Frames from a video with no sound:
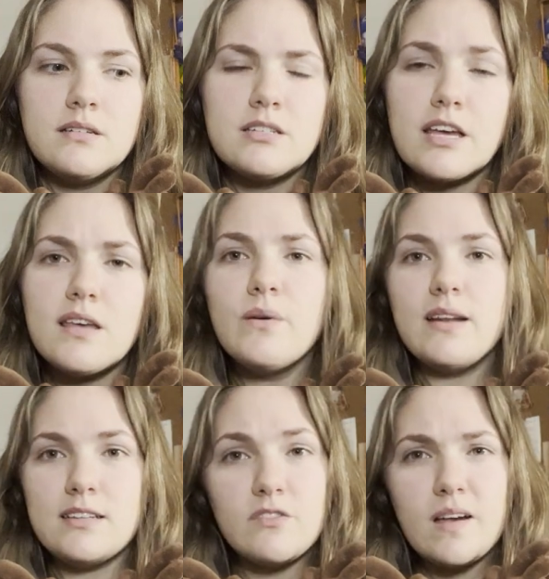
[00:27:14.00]
take you in
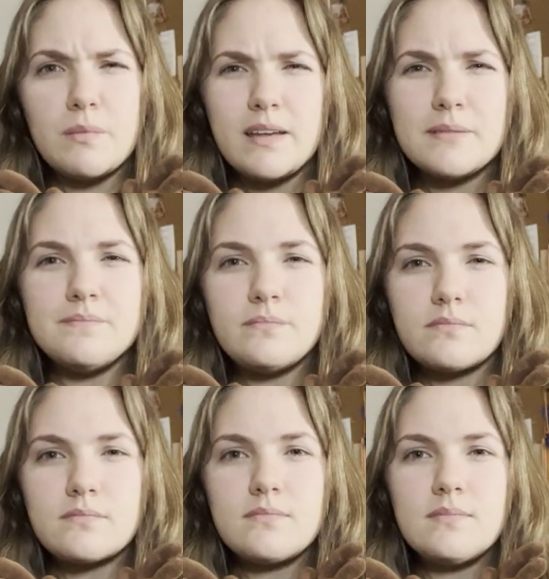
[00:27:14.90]
as family,
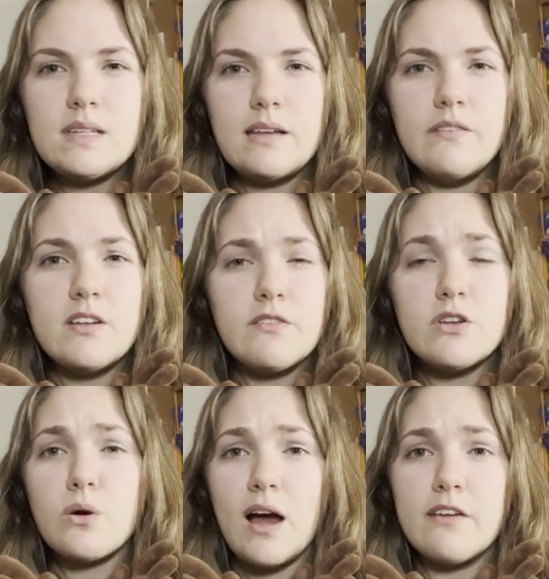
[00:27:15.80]
even if you
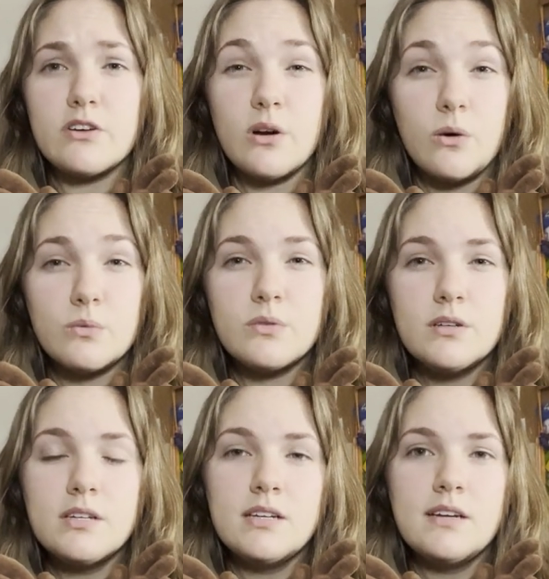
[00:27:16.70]
don't have your own,
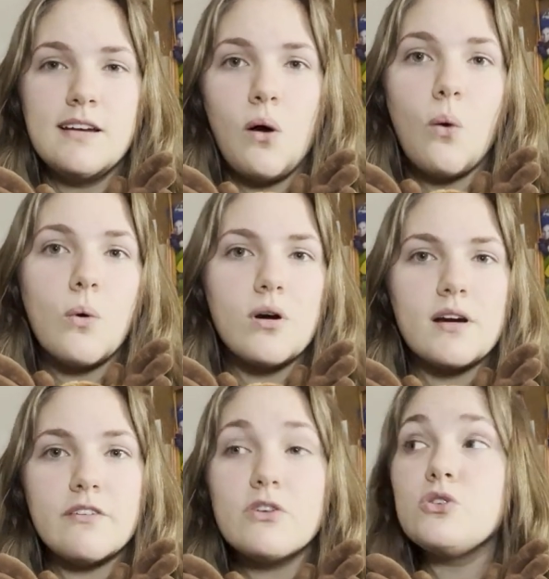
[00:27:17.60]
or
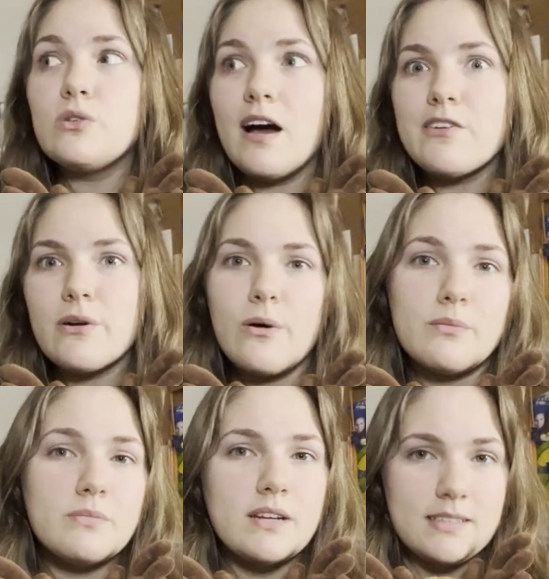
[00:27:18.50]
if you do have your own,
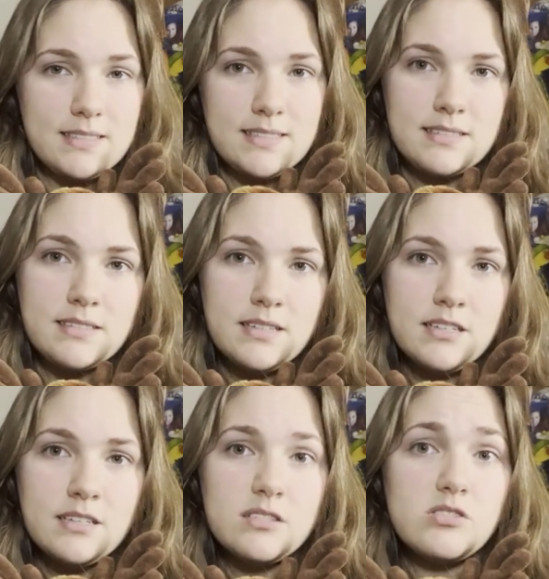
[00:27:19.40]
but it's
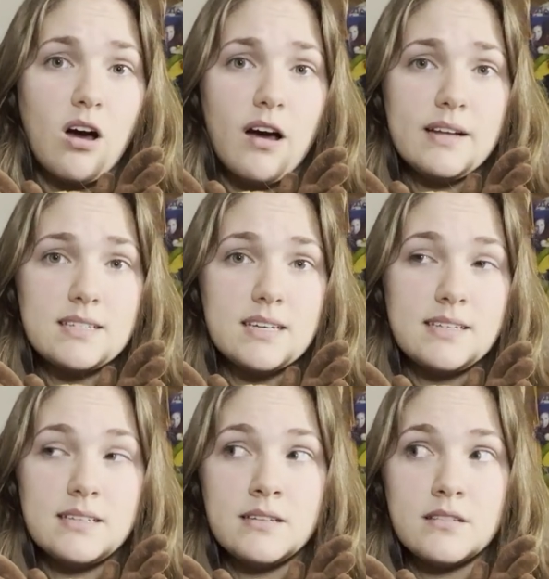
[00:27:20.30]
not
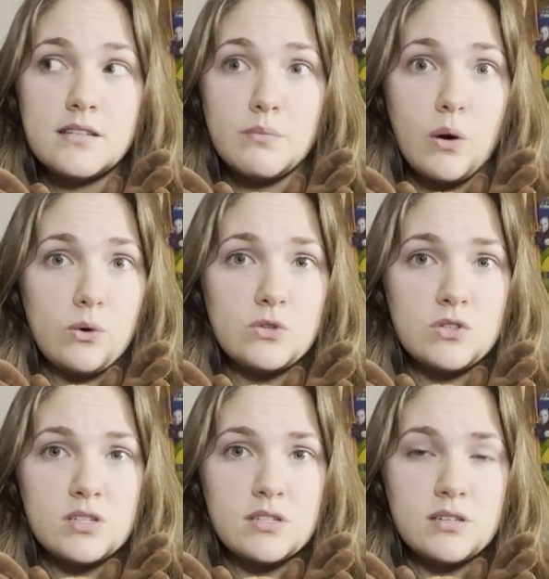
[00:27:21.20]
the
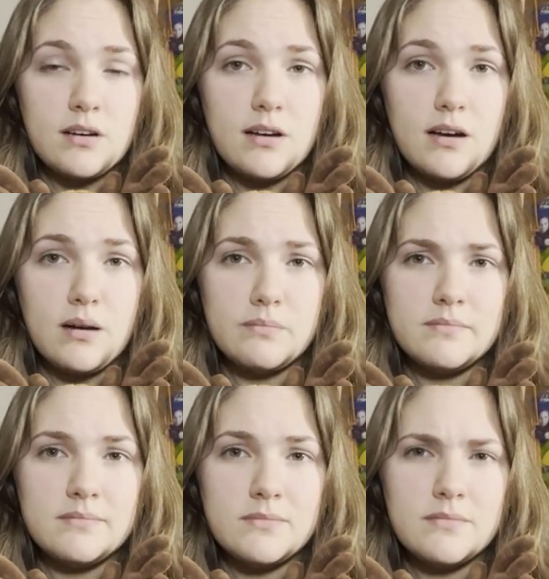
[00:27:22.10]
most
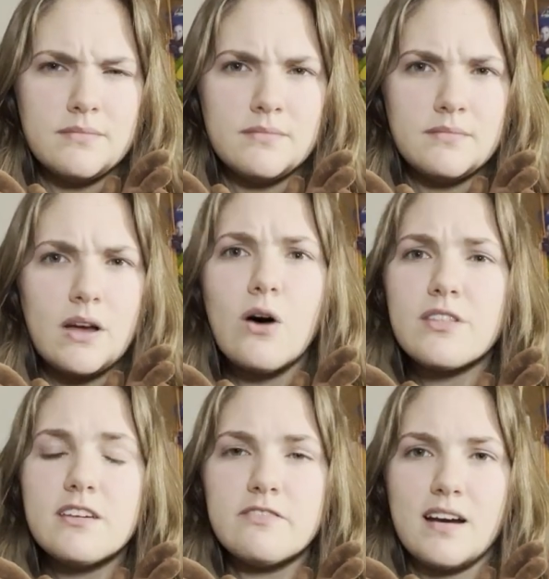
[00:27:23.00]

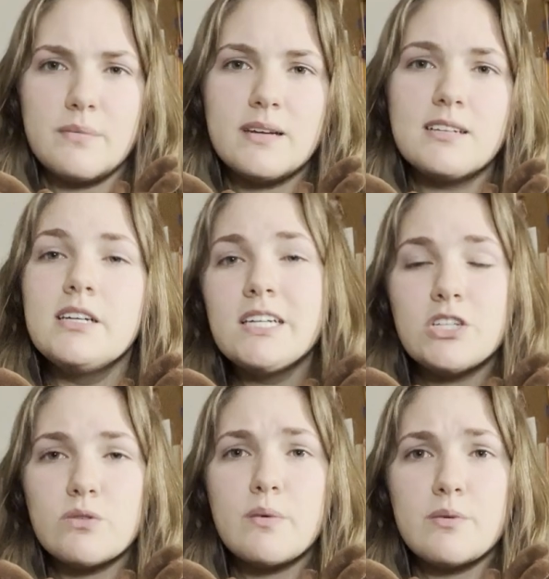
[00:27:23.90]
healthy environment.
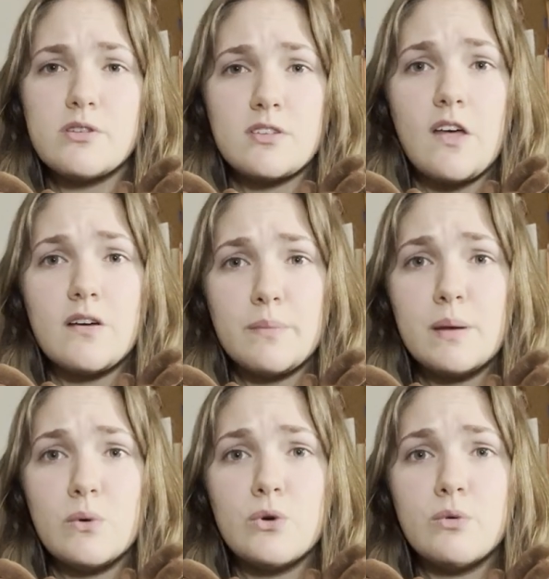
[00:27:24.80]
Just remember there's other
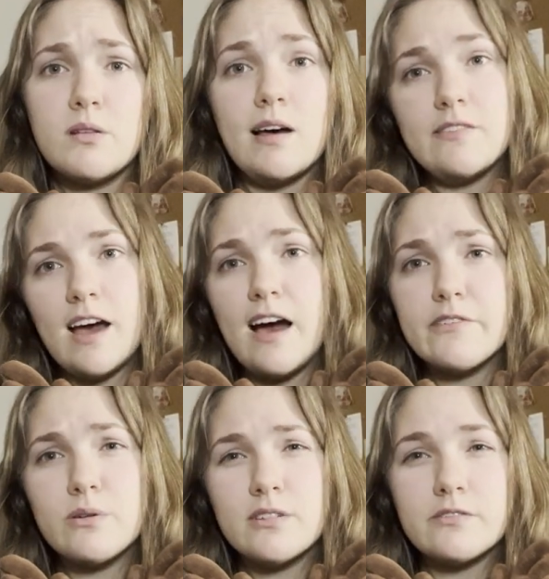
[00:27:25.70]
people who would love to have
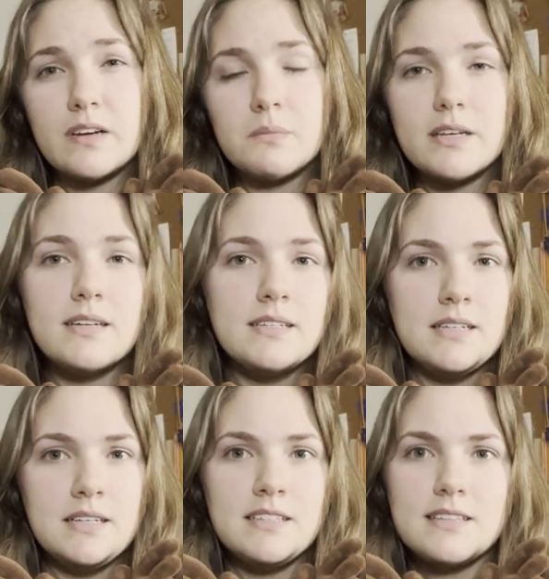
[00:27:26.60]
you in their family.
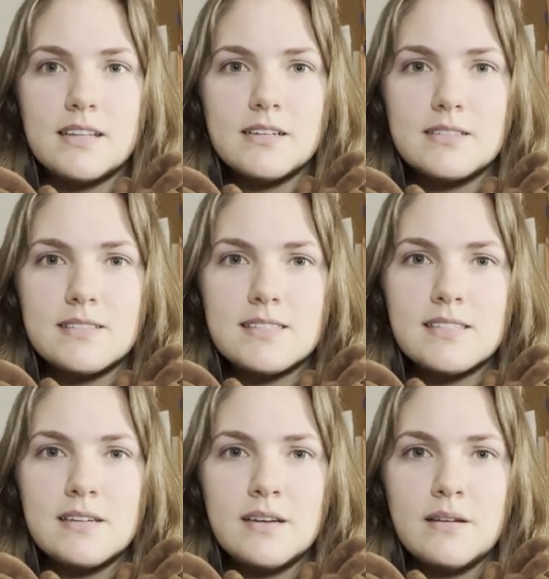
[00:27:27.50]
There's
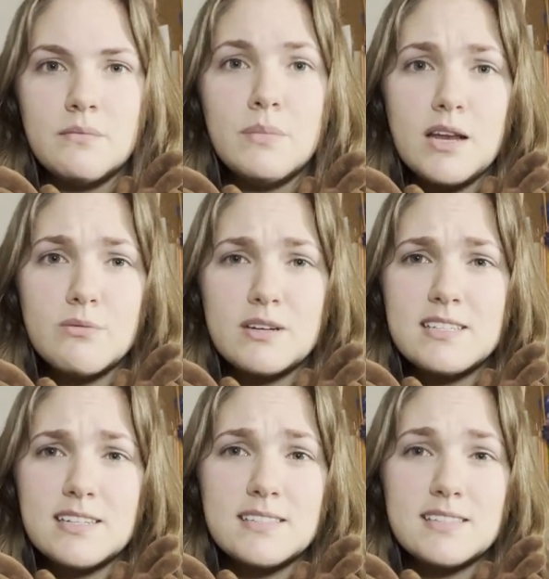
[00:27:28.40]
many
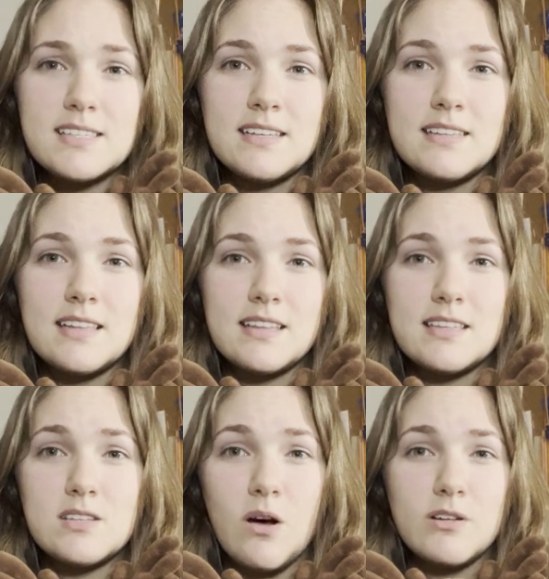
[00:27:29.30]
reasons that
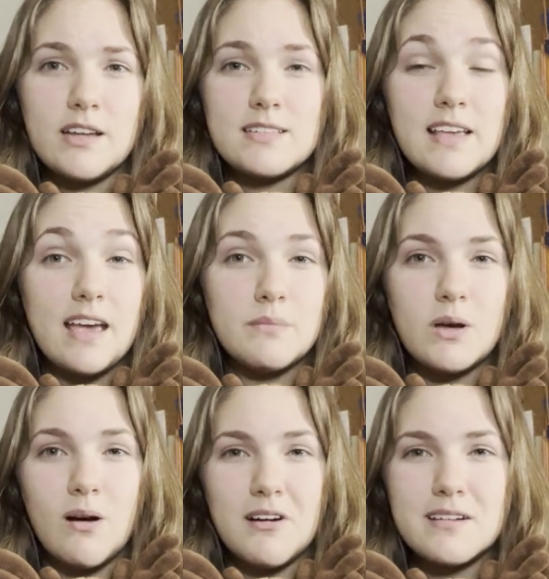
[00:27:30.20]
these holidays can be
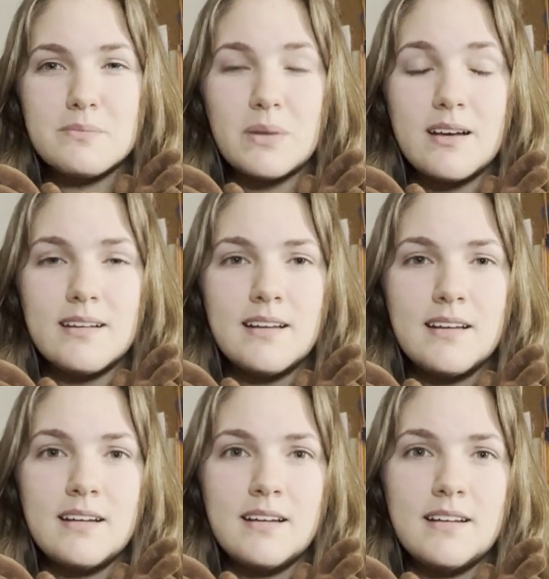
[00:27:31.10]
hard, but
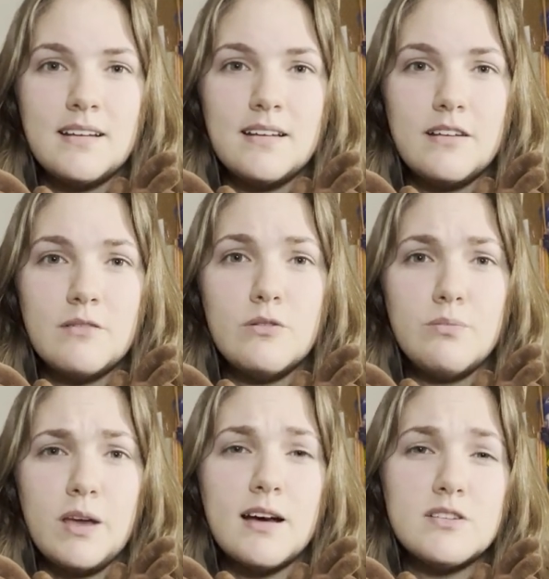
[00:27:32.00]

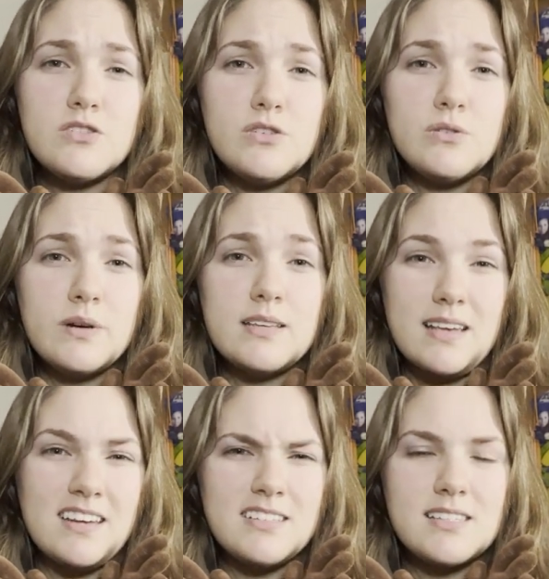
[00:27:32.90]
because you
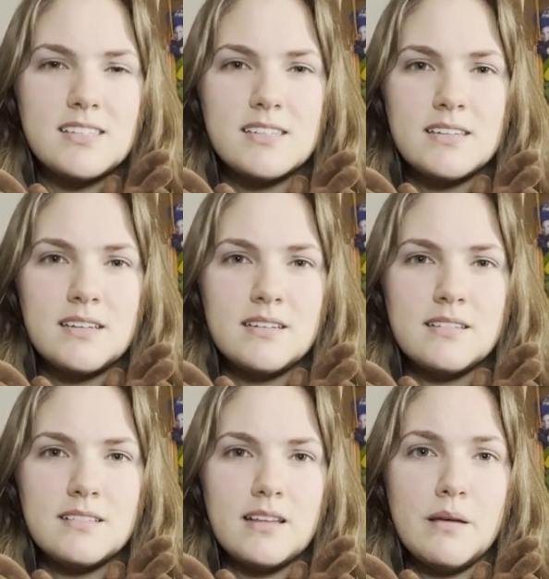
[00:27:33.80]
exist,
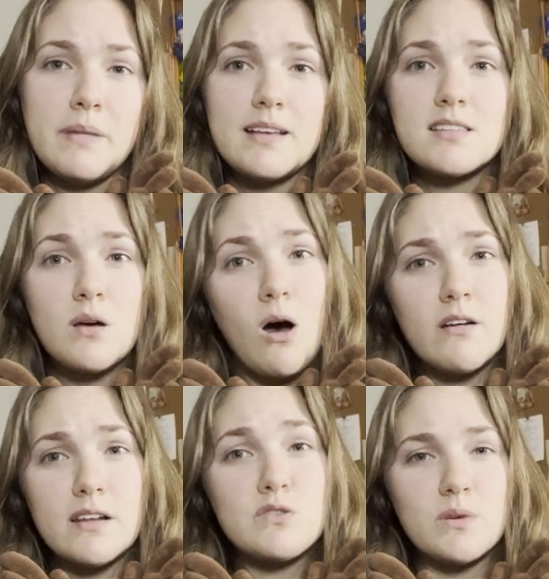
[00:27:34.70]
it makes the
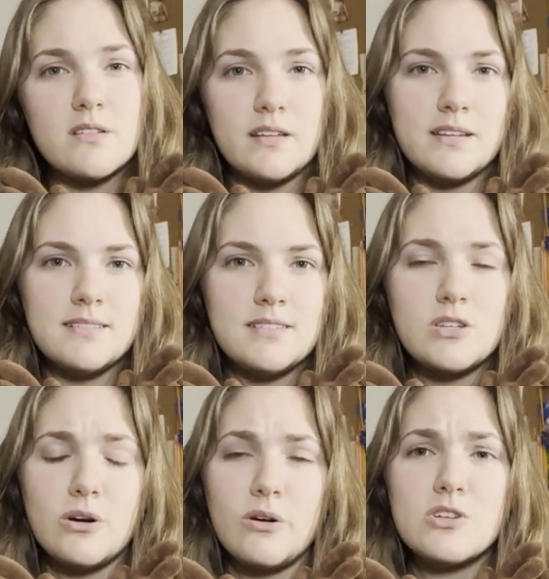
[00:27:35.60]
holidays worth it.
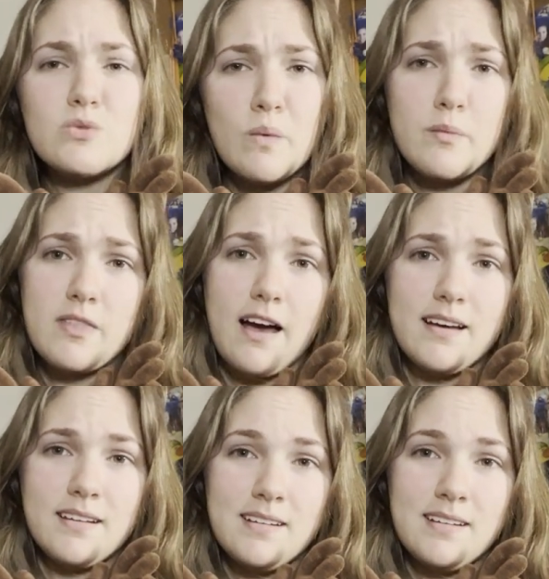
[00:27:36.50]
So just remember that.